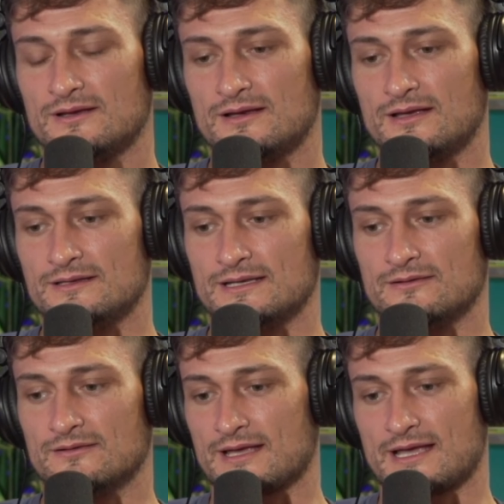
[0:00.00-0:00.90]
And
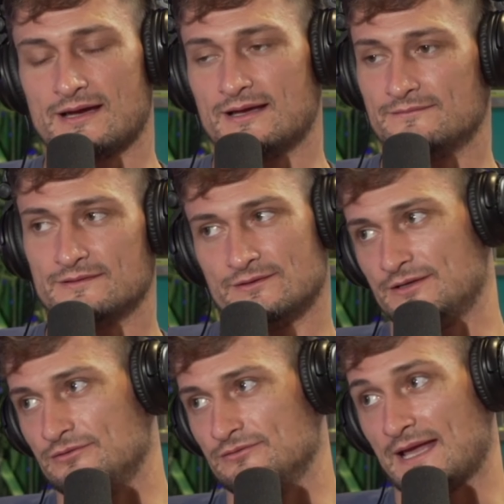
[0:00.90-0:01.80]
then, okay, I have to learn
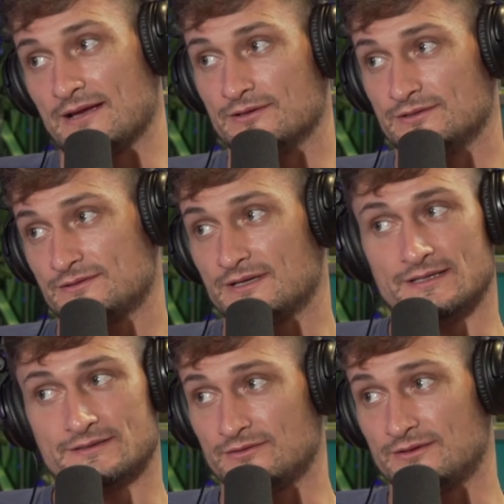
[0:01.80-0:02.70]
a new language. I
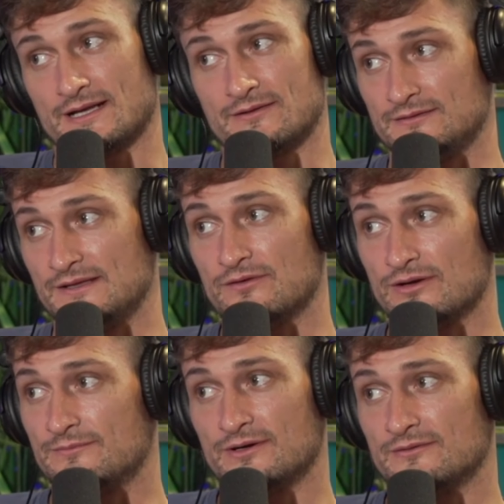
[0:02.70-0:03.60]
need to learn how to live on
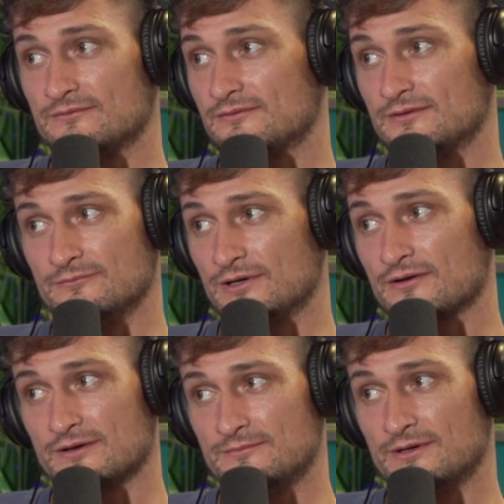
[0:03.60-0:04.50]
a boat and work
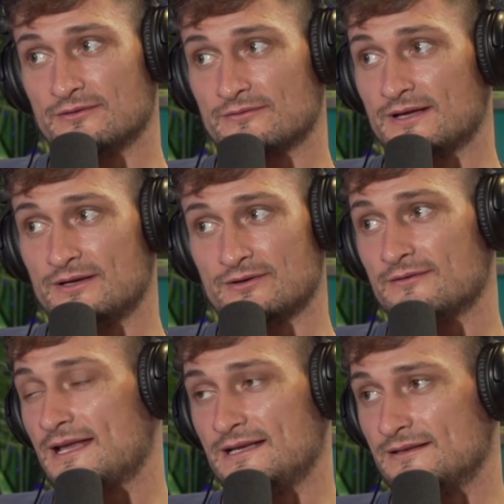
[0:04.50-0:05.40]
on a boat. I don't know
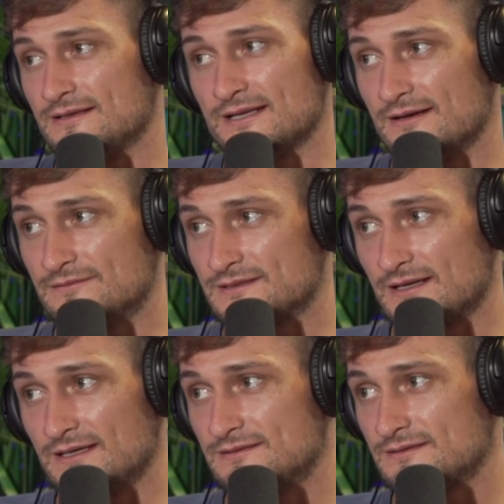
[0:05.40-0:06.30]
any of the dive
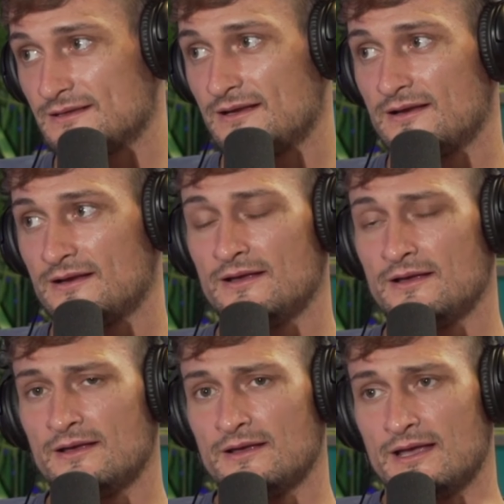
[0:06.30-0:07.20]
sites.
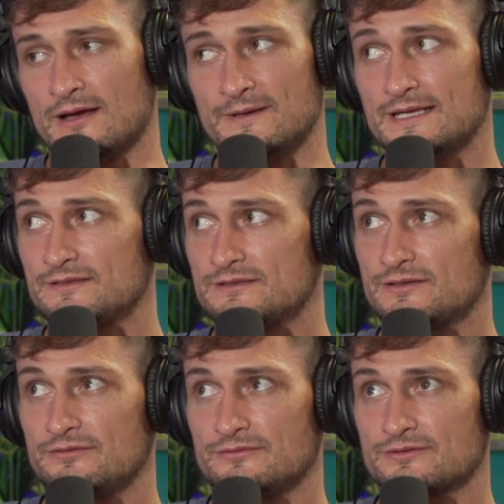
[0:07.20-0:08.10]
And we did
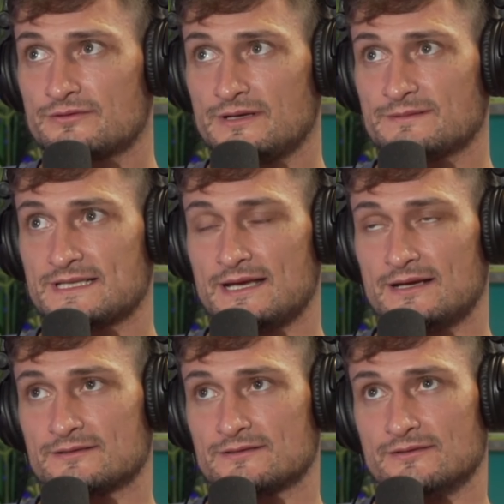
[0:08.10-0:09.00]
two trips
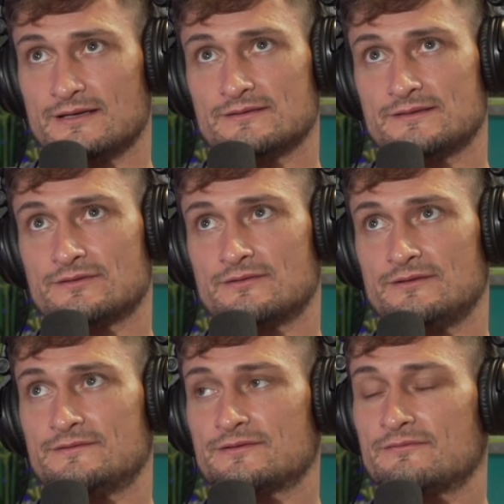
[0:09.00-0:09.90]
there, so that was a total
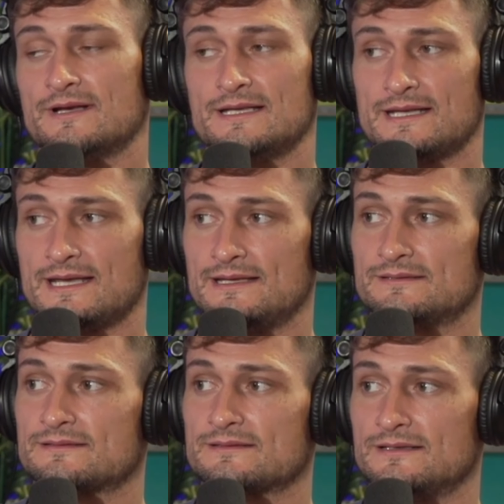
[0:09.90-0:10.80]
of twenty
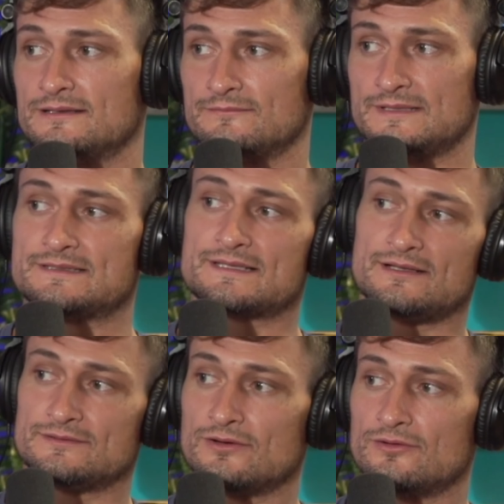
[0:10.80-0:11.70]
days. And then we
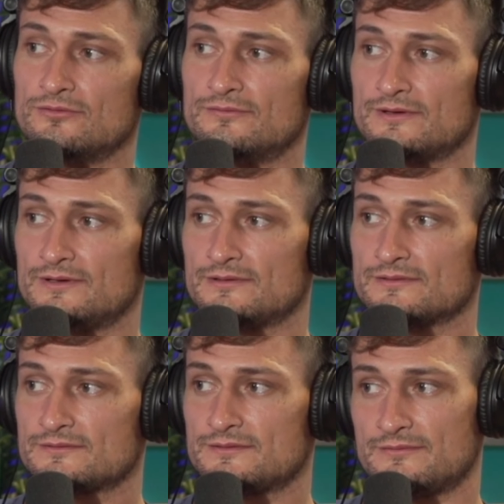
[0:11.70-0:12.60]
sailed over
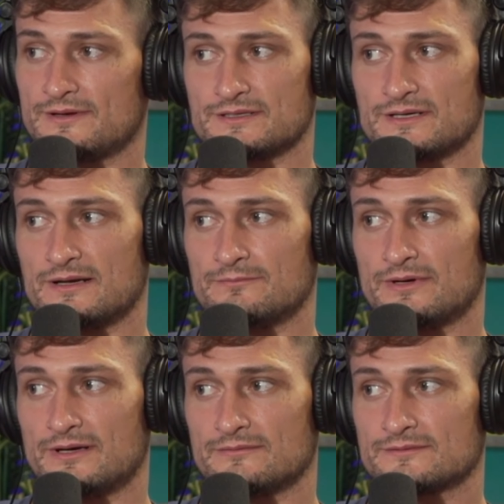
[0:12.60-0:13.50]
to Raja Ampat.